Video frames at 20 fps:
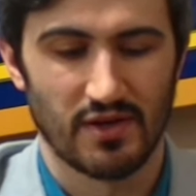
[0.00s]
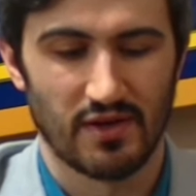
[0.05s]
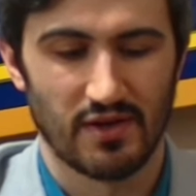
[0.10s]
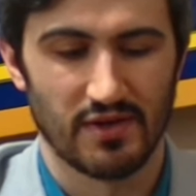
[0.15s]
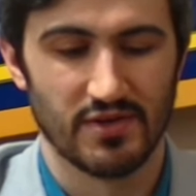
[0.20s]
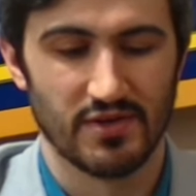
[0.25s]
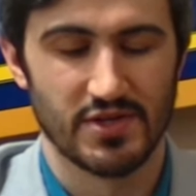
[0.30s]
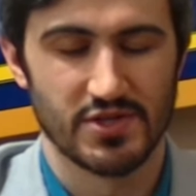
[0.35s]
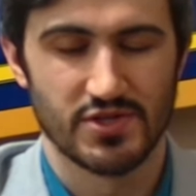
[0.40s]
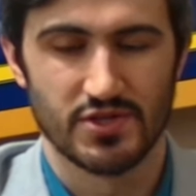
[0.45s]

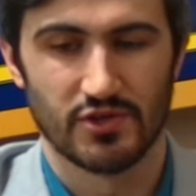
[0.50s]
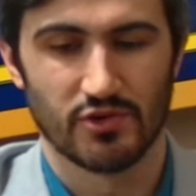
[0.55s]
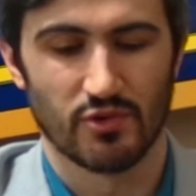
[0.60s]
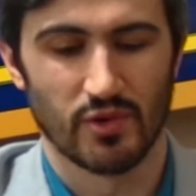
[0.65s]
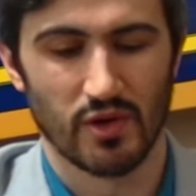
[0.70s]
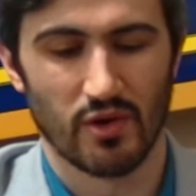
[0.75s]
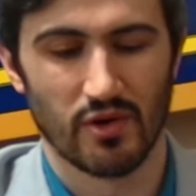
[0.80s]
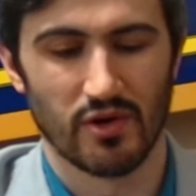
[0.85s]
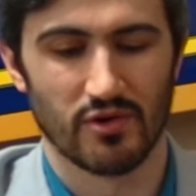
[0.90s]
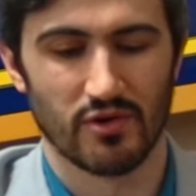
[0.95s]
in addition to
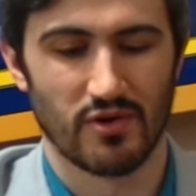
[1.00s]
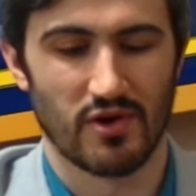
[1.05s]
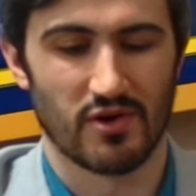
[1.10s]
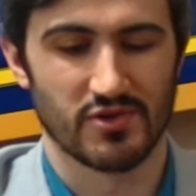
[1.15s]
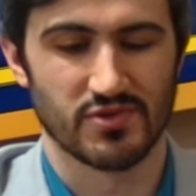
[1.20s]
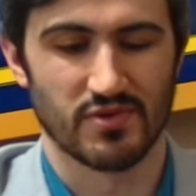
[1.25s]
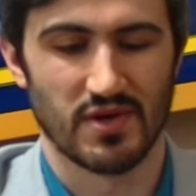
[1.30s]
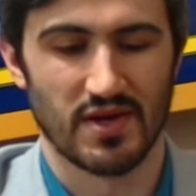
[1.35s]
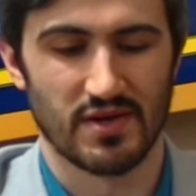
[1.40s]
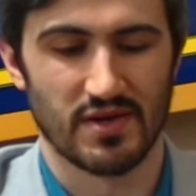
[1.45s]
Toyota, who
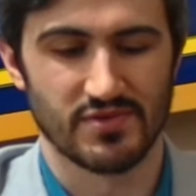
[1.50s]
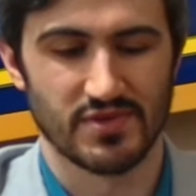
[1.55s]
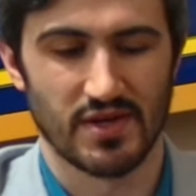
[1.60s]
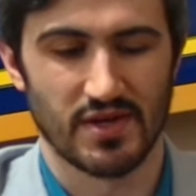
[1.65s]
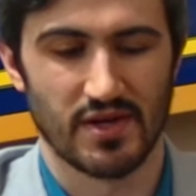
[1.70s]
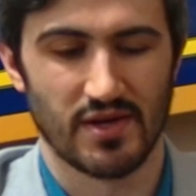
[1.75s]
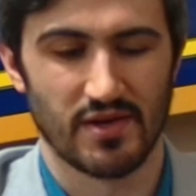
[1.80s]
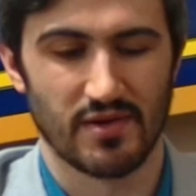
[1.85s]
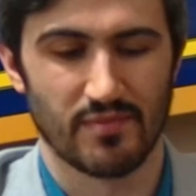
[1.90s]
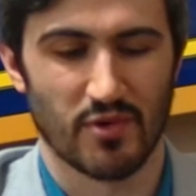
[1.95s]
also has
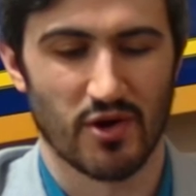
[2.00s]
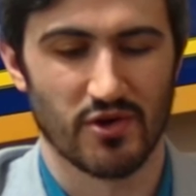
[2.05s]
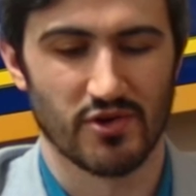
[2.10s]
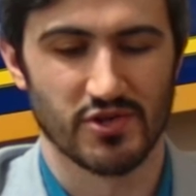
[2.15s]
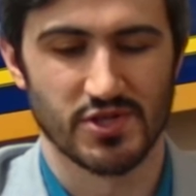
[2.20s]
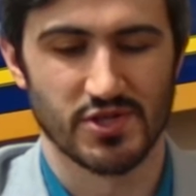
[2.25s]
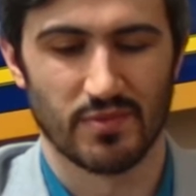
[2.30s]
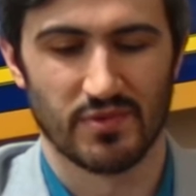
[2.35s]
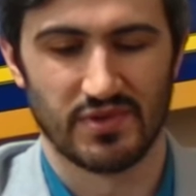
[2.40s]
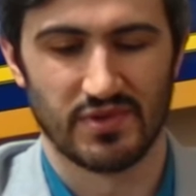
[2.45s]
a
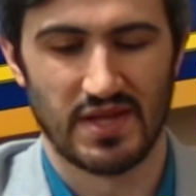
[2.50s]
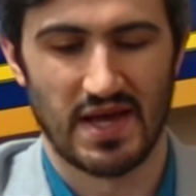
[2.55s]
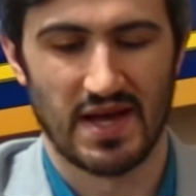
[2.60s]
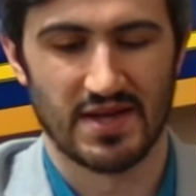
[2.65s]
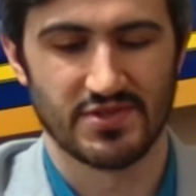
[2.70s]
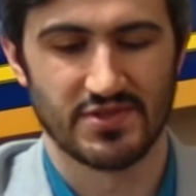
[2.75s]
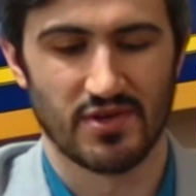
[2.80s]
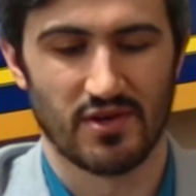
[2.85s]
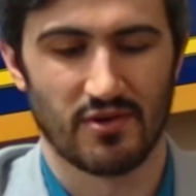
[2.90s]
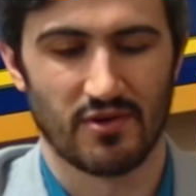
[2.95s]
partnership with
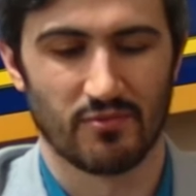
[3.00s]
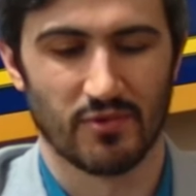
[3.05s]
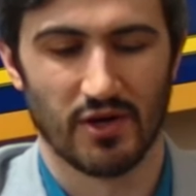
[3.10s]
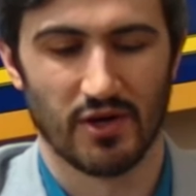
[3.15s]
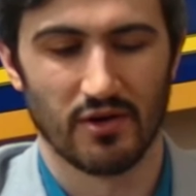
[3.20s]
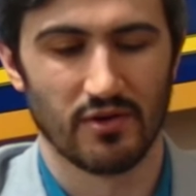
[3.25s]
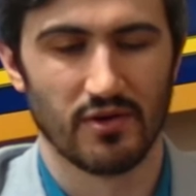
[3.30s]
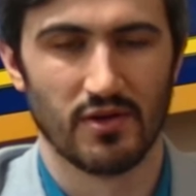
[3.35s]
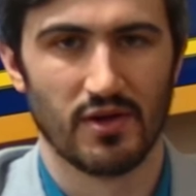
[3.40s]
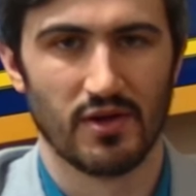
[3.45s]
NASA,
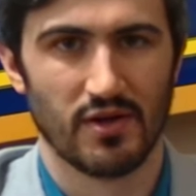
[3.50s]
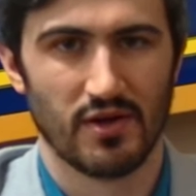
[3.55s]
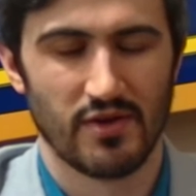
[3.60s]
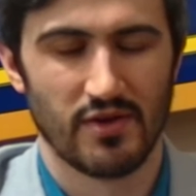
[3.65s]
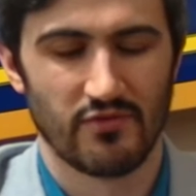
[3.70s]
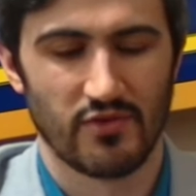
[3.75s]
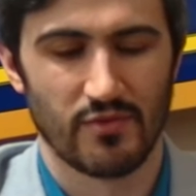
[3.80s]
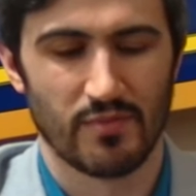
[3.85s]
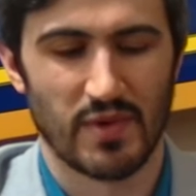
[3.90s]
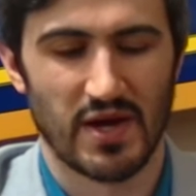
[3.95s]
where
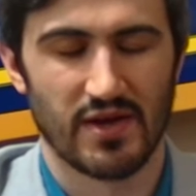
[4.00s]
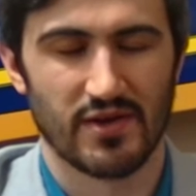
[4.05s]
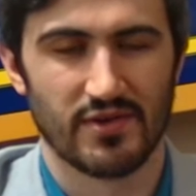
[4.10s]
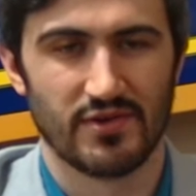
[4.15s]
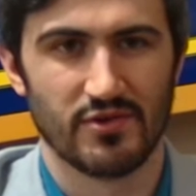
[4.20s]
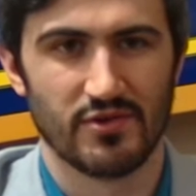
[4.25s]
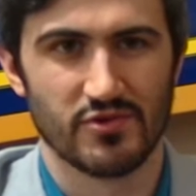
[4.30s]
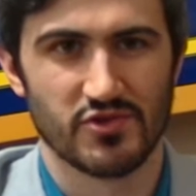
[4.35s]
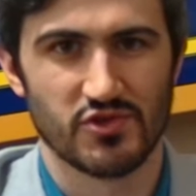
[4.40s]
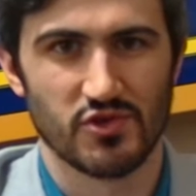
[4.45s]
if you buy a
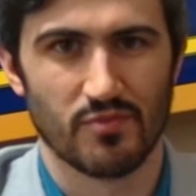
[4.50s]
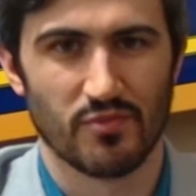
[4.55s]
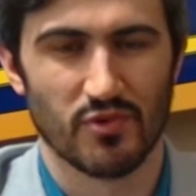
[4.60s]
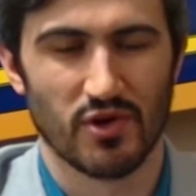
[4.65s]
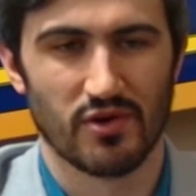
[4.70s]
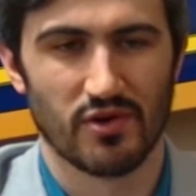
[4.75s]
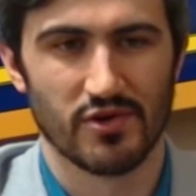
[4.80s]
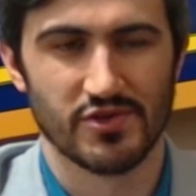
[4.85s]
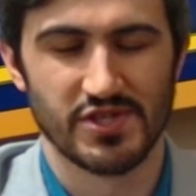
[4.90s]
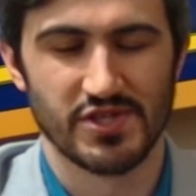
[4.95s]
new
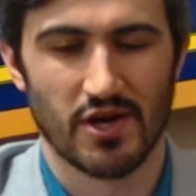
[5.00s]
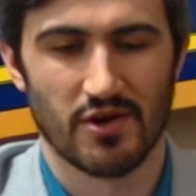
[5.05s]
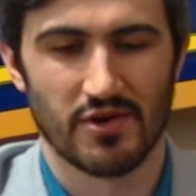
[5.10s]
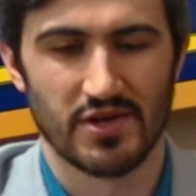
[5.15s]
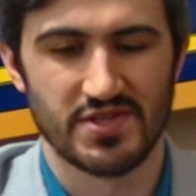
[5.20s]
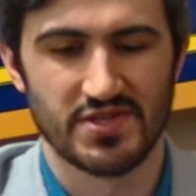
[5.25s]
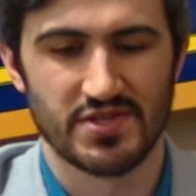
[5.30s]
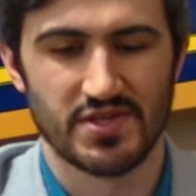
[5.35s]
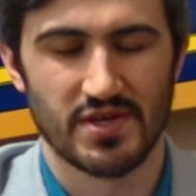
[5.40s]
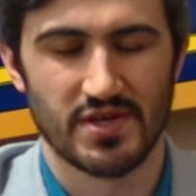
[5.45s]
Supra or
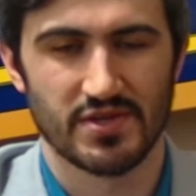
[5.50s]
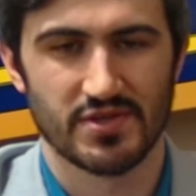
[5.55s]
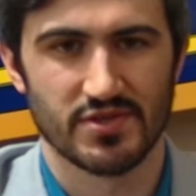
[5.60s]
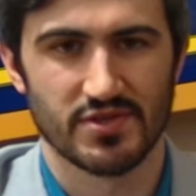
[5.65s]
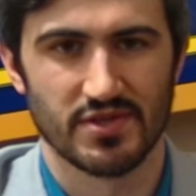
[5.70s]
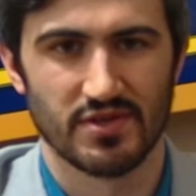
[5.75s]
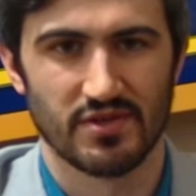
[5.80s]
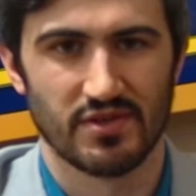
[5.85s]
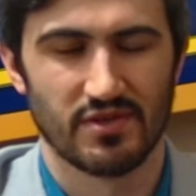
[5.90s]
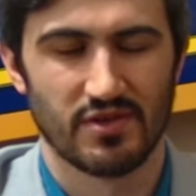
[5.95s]

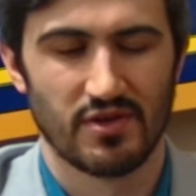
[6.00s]
GRE6,